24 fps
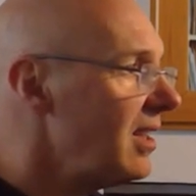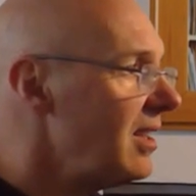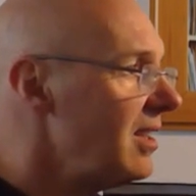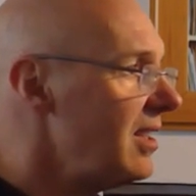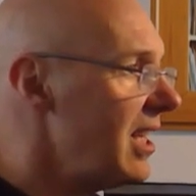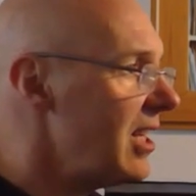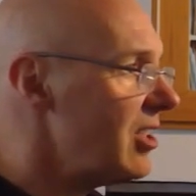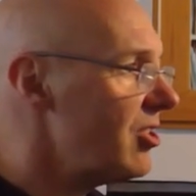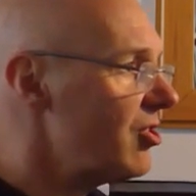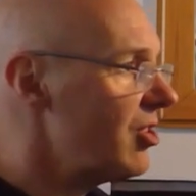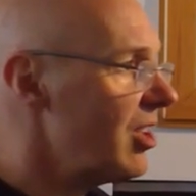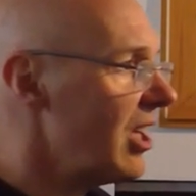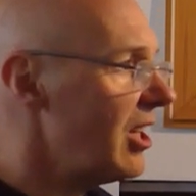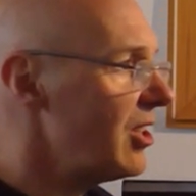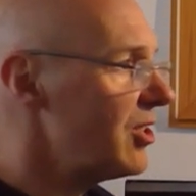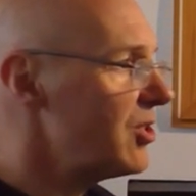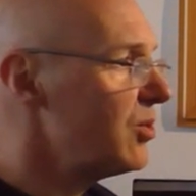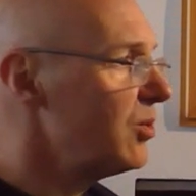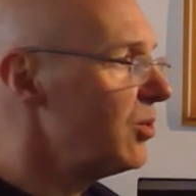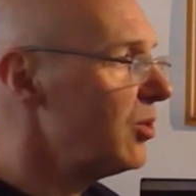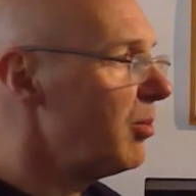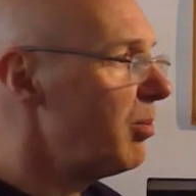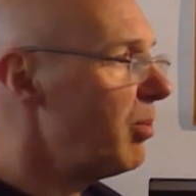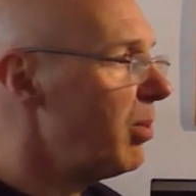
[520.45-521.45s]
Yet shall
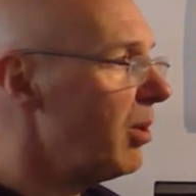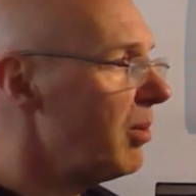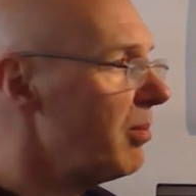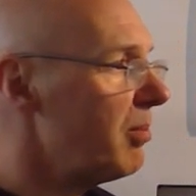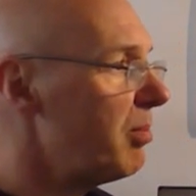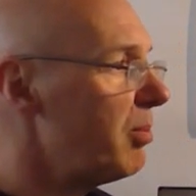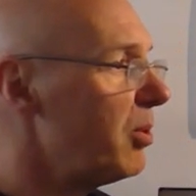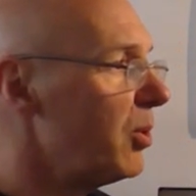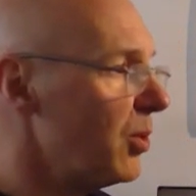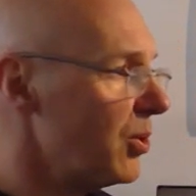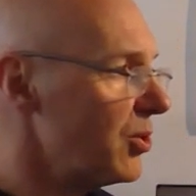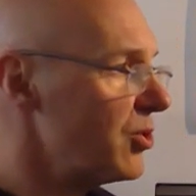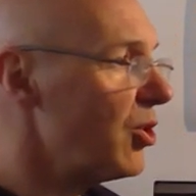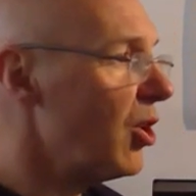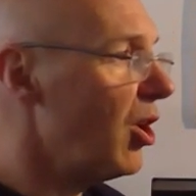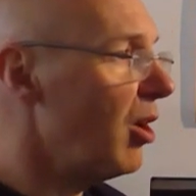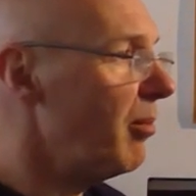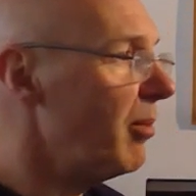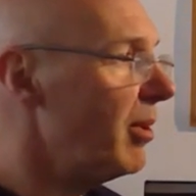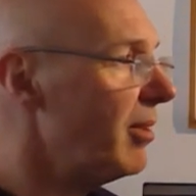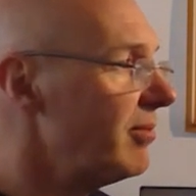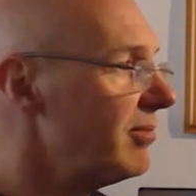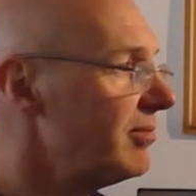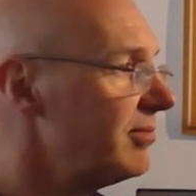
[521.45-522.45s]
poor Tom.
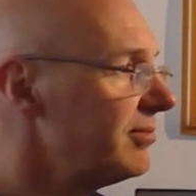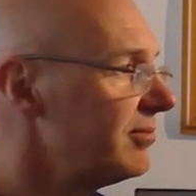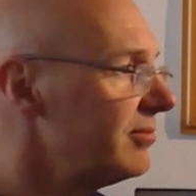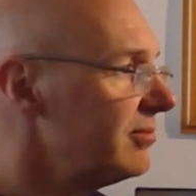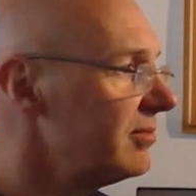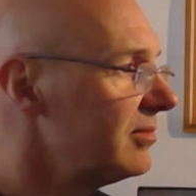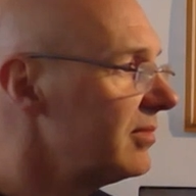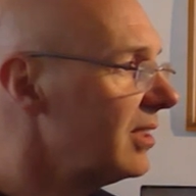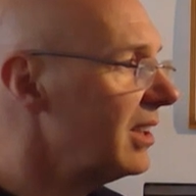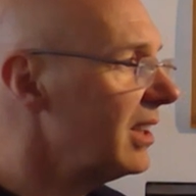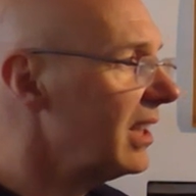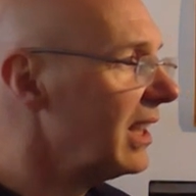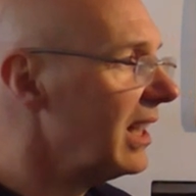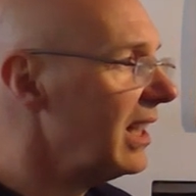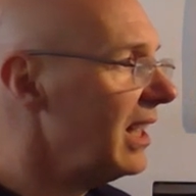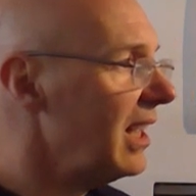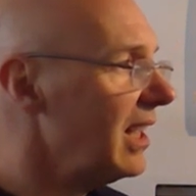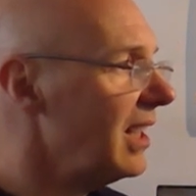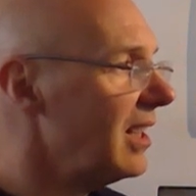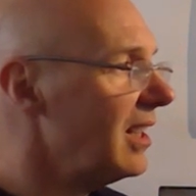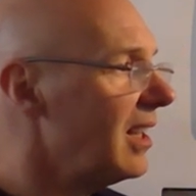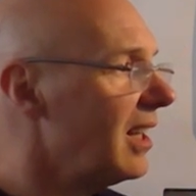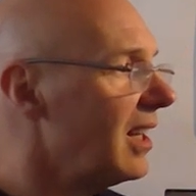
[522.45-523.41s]
Okay.